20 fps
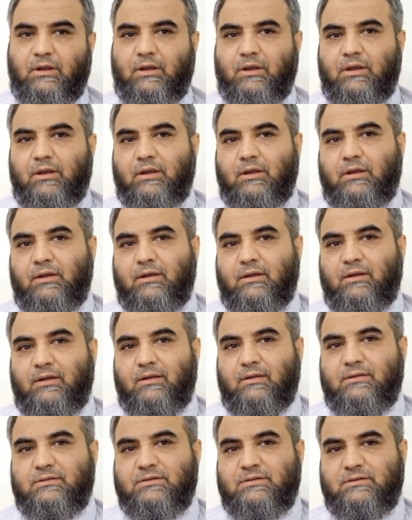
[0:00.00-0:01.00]

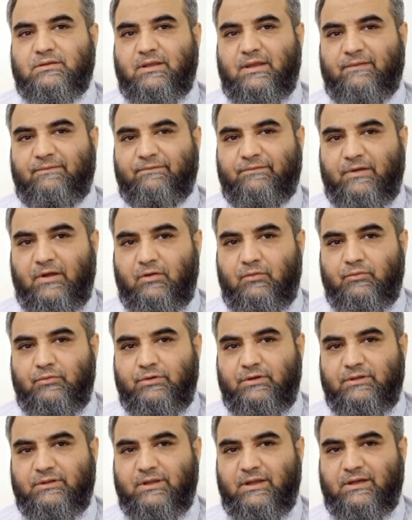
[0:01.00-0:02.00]
They have
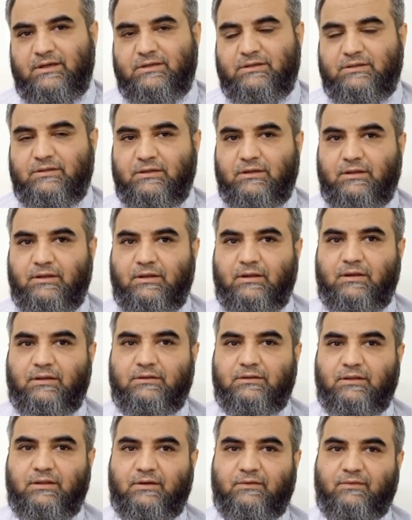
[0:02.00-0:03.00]
found that
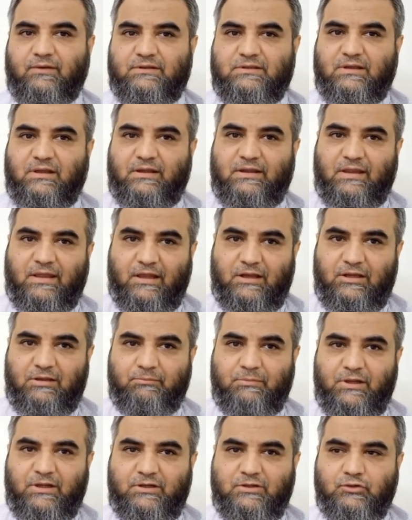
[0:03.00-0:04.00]
there was an
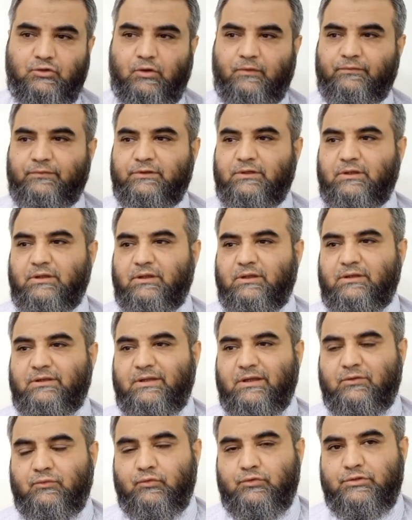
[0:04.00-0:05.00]
element of the
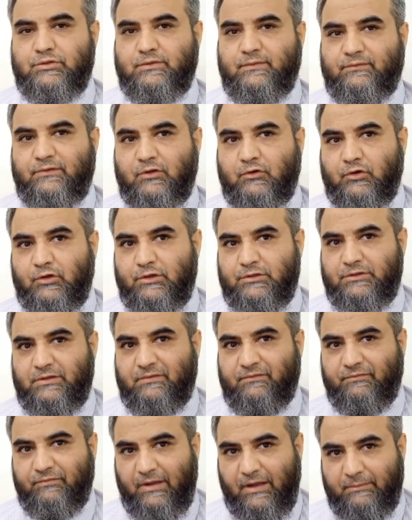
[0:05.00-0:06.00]
necrosis of the
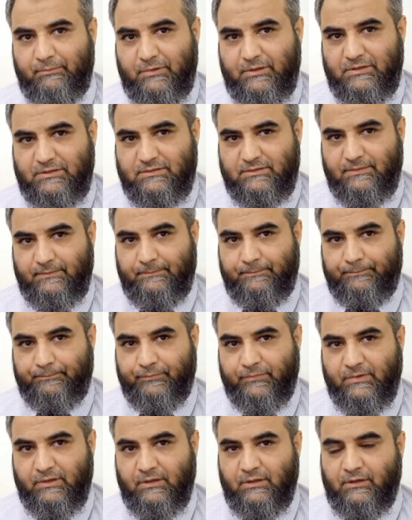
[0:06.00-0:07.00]
collagen fibers.
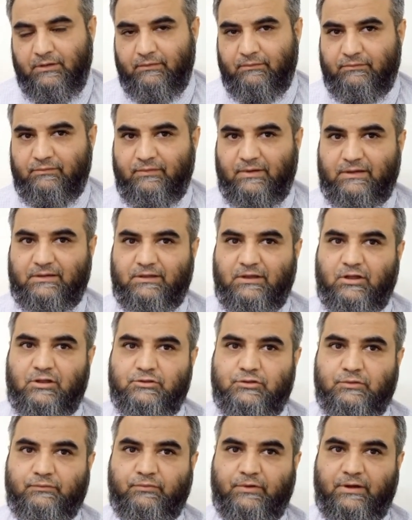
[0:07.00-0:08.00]
Then they
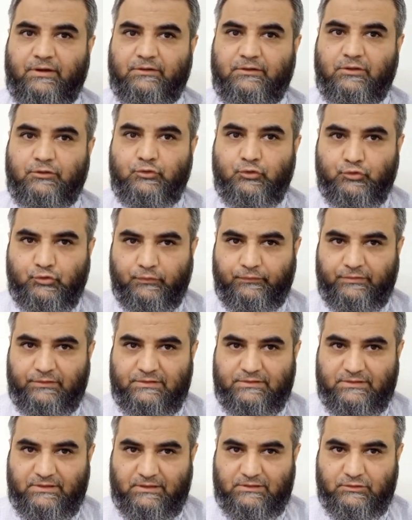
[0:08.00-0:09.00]
also find the neutrophil
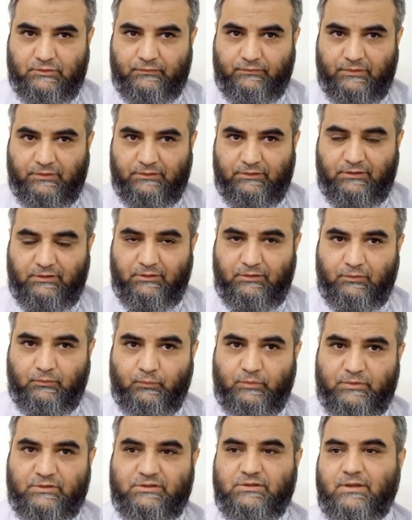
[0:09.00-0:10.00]
cells over there
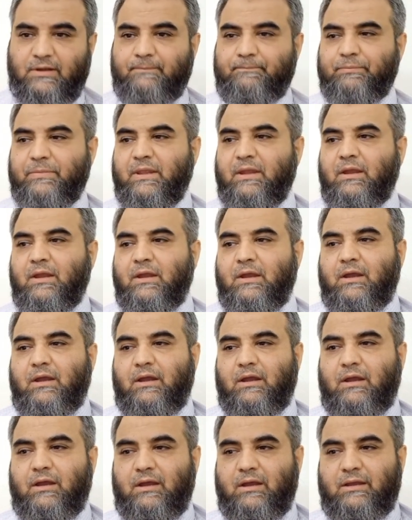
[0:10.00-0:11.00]
with some
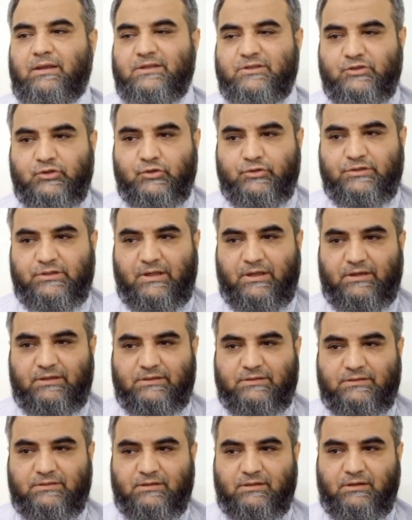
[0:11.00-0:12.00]

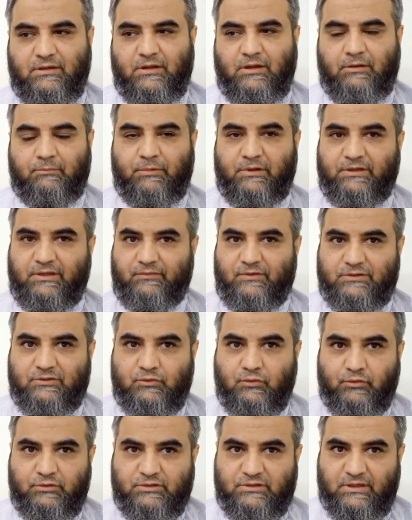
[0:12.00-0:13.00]
histiocytes, but there was
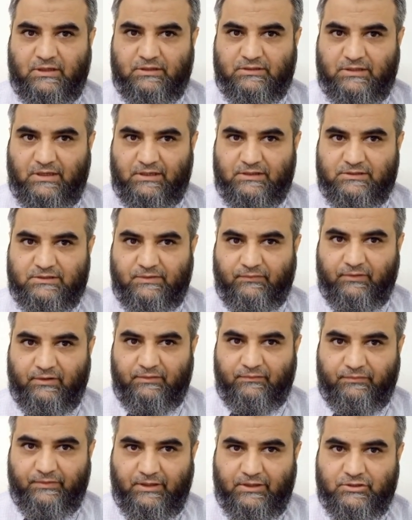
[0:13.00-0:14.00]
no signs of
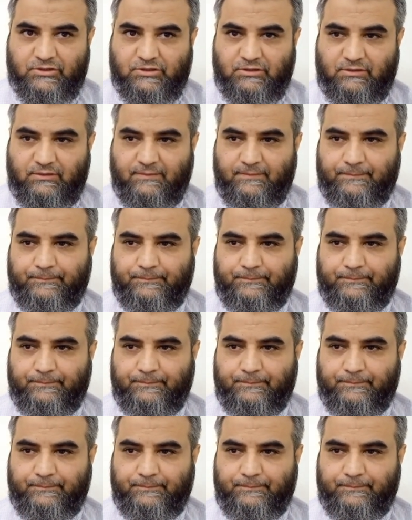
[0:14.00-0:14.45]
infection.